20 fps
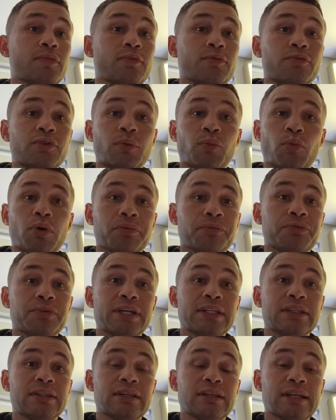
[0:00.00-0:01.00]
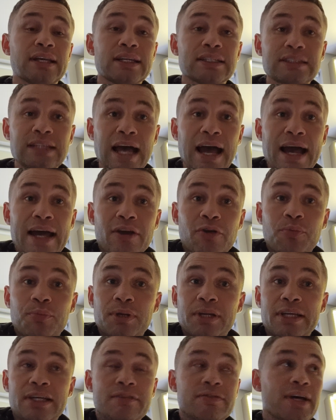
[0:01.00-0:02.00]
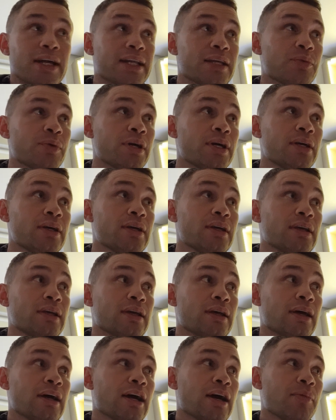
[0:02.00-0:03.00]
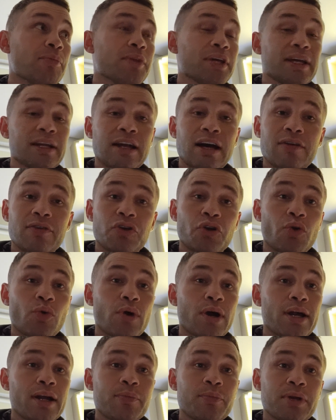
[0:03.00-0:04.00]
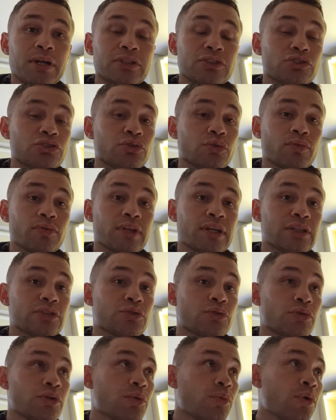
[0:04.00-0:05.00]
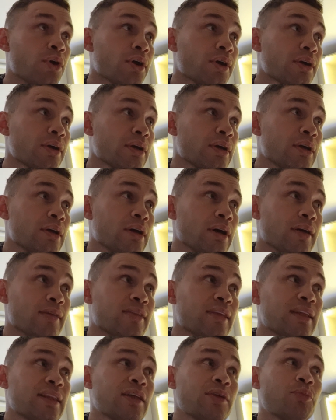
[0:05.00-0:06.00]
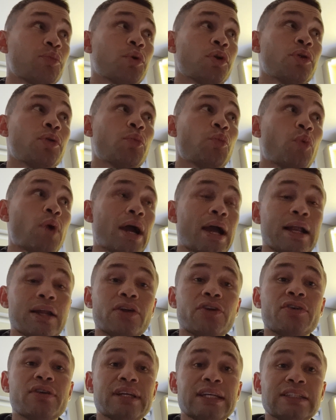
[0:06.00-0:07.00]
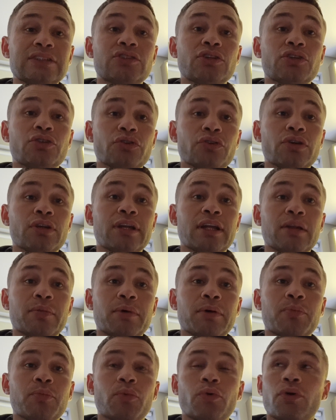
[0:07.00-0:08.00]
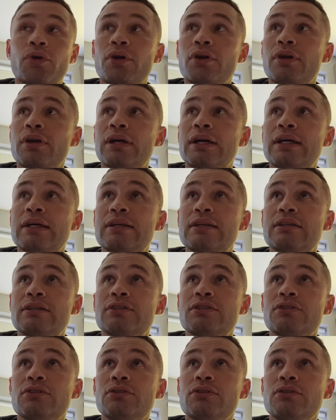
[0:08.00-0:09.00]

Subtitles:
from one fight to the next. I don't believe anyway. They can have a go at it, but I just don't think it's going to work. I think that what Wilder needs to do a little bit more is